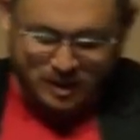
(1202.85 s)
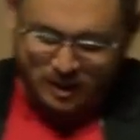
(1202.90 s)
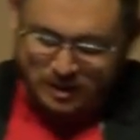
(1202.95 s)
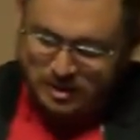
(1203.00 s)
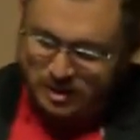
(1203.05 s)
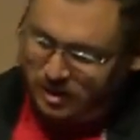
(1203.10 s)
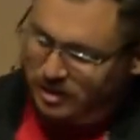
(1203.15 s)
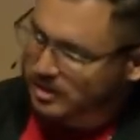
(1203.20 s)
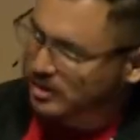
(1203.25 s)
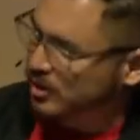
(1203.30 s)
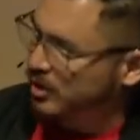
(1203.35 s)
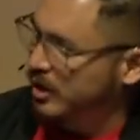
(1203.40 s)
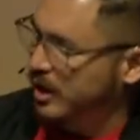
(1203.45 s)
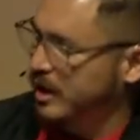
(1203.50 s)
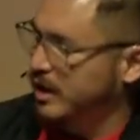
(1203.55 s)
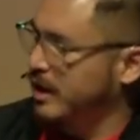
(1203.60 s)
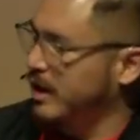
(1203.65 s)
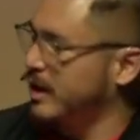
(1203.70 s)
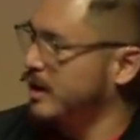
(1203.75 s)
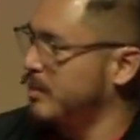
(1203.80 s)

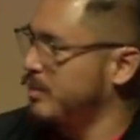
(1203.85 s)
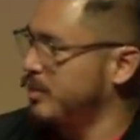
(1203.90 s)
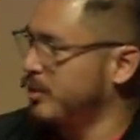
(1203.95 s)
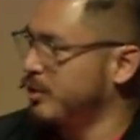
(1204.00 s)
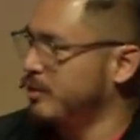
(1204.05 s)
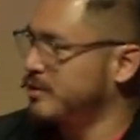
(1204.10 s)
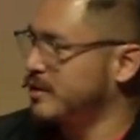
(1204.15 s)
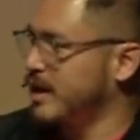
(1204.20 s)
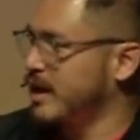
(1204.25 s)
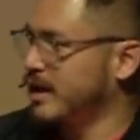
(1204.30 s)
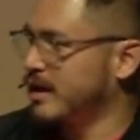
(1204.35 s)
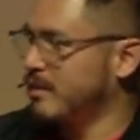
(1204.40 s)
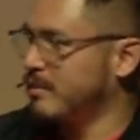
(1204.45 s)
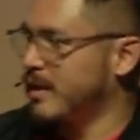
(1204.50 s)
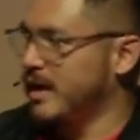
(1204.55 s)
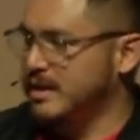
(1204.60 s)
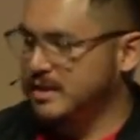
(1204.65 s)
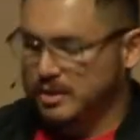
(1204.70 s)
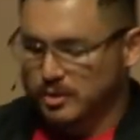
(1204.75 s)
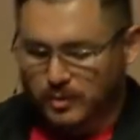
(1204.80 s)
it proves it in
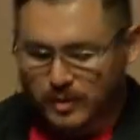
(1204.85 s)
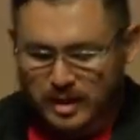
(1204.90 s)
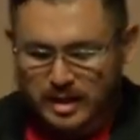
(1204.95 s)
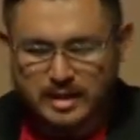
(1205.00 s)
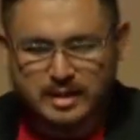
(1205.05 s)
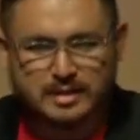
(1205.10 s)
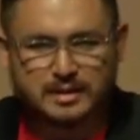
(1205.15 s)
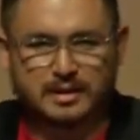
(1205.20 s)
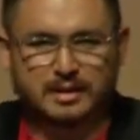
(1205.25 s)
amazing ways.